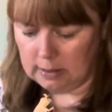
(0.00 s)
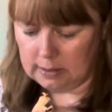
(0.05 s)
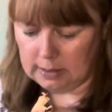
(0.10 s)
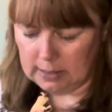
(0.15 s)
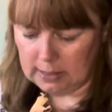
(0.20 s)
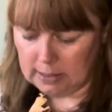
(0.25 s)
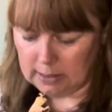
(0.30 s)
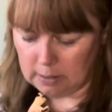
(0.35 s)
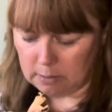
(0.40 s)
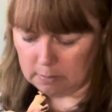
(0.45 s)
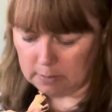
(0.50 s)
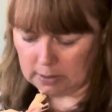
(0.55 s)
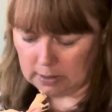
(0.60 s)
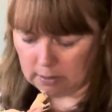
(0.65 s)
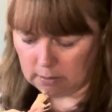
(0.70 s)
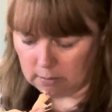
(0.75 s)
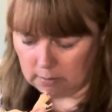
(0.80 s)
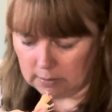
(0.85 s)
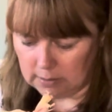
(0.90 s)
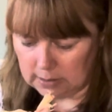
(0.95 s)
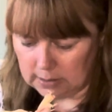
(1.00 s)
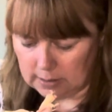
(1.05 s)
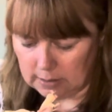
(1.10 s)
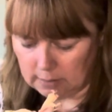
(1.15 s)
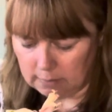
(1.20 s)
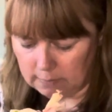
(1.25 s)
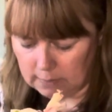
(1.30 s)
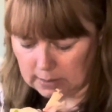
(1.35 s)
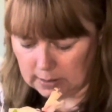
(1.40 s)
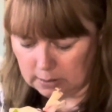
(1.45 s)
Take away all the dead
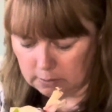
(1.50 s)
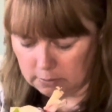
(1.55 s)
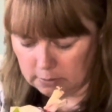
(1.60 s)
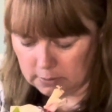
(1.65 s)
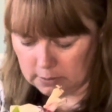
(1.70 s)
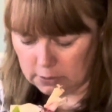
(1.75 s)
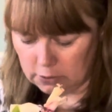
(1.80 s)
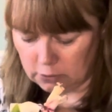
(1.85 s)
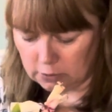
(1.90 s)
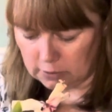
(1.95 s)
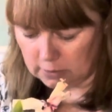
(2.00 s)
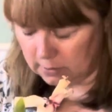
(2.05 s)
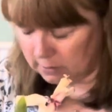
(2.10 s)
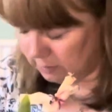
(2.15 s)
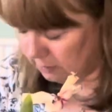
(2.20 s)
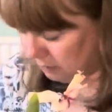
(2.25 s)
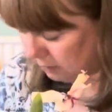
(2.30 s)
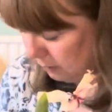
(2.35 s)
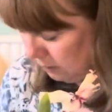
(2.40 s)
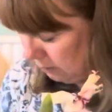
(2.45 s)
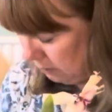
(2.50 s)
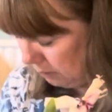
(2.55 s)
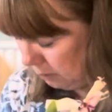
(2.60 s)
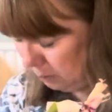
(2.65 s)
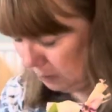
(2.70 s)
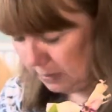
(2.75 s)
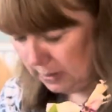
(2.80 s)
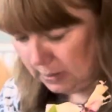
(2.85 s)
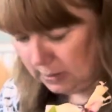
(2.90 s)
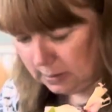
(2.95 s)
flowerage and all the
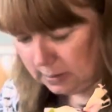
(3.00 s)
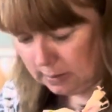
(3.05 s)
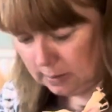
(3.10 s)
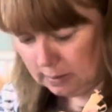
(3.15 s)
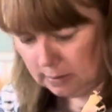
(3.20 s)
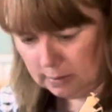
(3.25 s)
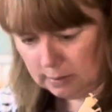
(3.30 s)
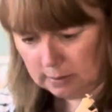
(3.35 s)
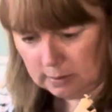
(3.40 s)
weeds.